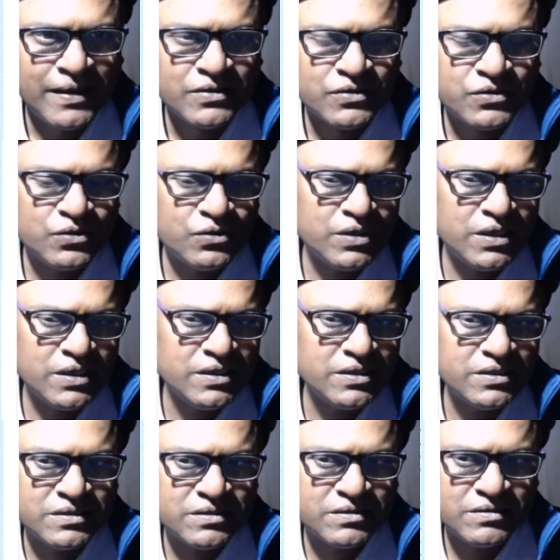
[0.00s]
so
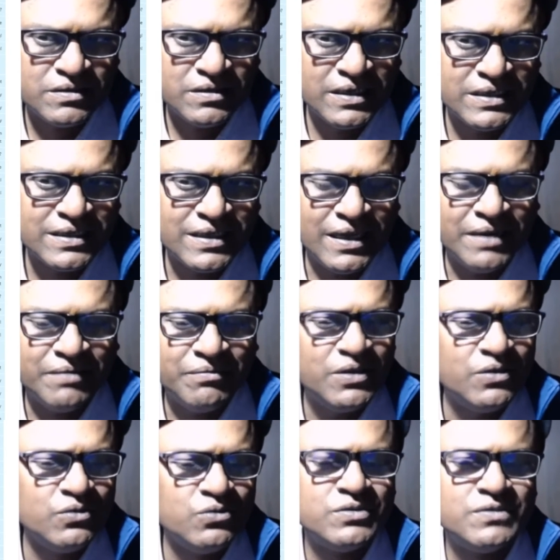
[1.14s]
it can be
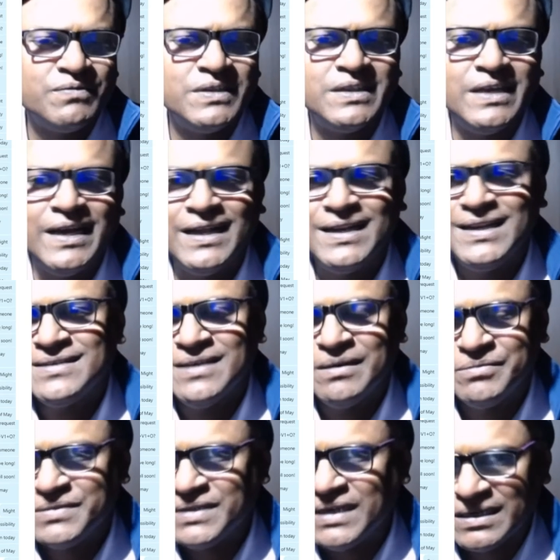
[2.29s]
used with any
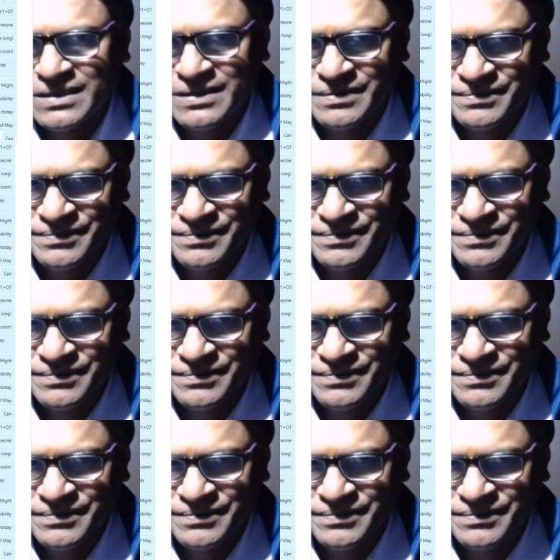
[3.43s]
subject.